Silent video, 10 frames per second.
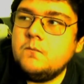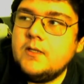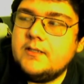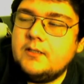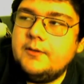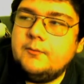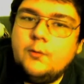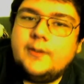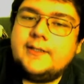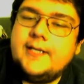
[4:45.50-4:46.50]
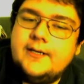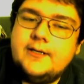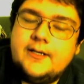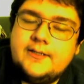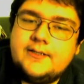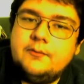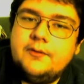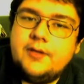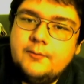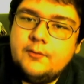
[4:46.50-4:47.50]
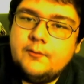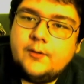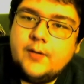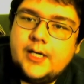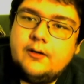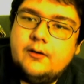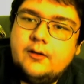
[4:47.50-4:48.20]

Some of them are well hidden, and some of them require